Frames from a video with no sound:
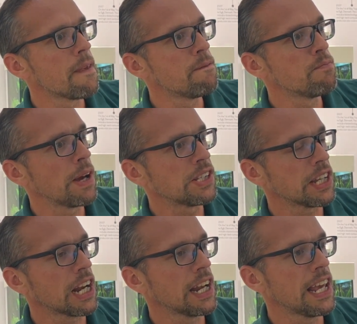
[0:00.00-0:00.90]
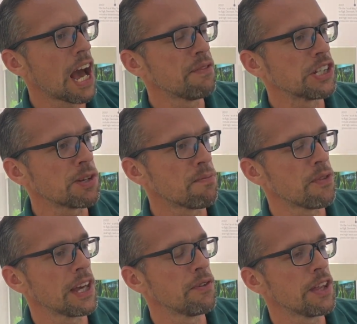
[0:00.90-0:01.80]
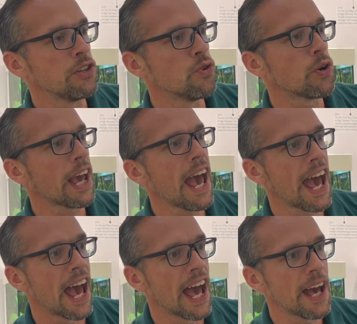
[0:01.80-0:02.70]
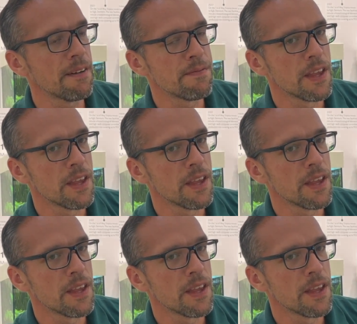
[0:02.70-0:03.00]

basically having something within your care